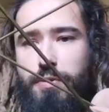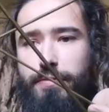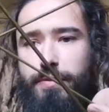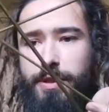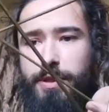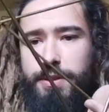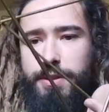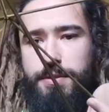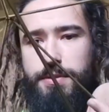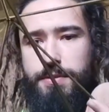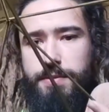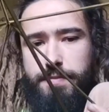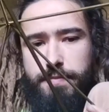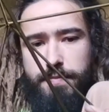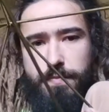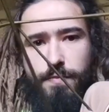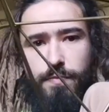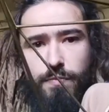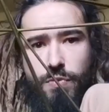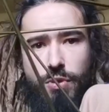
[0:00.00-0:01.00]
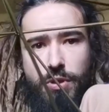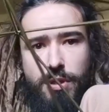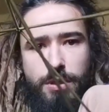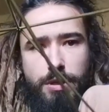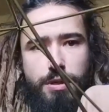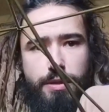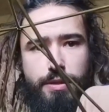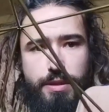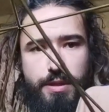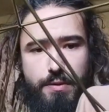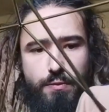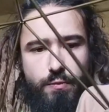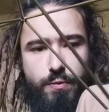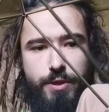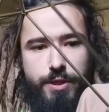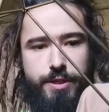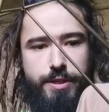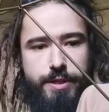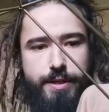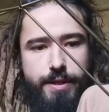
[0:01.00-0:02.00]
and we're now on the
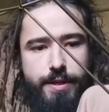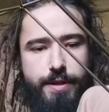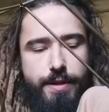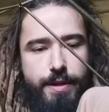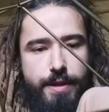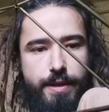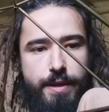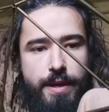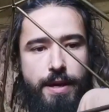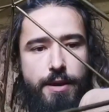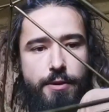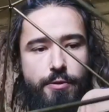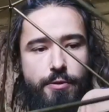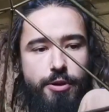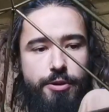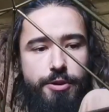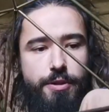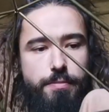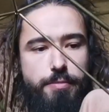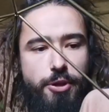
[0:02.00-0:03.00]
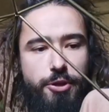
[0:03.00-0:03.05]
bottom of our structure